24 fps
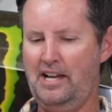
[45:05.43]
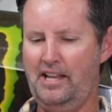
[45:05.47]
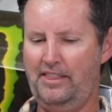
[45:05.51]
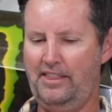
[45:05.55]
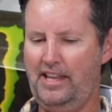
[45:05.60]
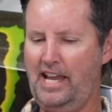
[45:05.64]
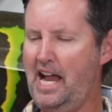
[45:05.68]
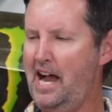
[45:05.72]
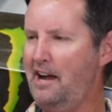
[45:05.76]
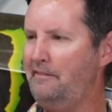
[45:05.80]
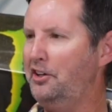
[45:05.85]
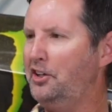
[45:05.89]

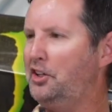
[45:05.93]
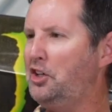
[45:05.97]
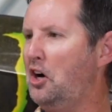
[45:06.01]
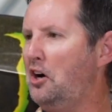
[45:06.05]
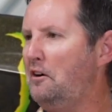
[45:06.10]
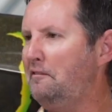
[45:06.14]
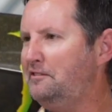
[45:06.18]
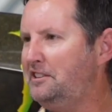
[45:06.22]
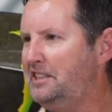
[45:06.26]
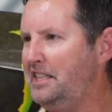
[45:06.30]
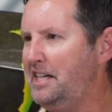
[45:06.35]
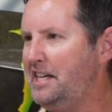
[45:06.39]
they have a
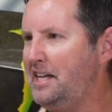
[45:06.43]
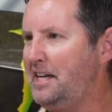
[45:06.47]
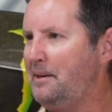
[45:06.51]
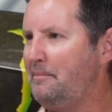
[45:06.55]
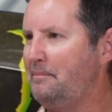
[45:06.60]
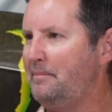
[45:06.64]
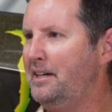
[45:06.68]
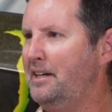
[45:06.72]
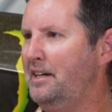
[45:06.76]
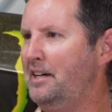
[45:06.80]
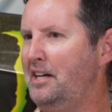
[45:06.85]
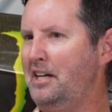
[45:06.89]
golf
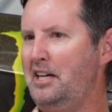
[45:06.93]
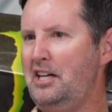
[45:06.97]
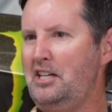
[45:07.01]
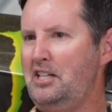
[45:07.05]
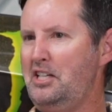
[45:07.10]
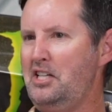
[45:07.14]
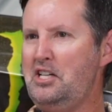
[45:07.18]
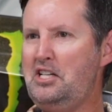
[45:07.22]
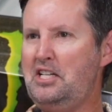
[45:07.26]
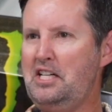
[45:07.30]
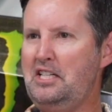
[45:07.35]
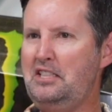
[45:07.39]
team,
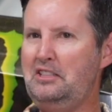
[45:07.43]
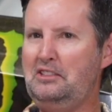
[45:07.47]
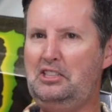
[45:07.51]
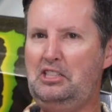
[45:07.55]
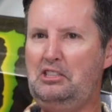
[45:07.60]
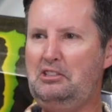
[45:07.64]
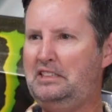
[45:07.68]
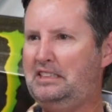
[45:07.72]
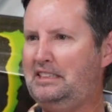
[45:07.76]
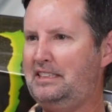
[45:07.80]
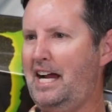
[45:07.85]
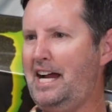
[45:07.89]
you can
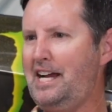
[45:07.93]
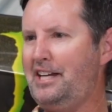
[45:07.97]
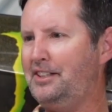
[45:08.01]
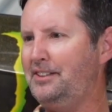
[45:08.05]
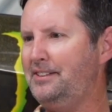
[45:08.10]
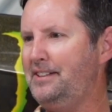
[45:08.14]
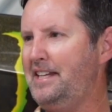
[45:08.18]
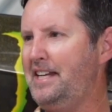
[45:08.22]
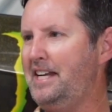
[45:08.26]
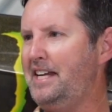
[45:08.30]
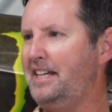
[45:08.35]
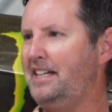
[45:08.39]
do
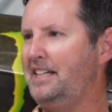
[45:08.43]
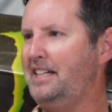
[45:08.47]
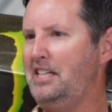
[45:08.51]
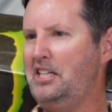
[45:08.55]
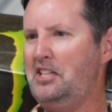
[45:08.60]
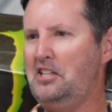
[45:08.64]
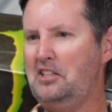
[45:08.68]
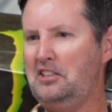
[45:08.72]
cycling.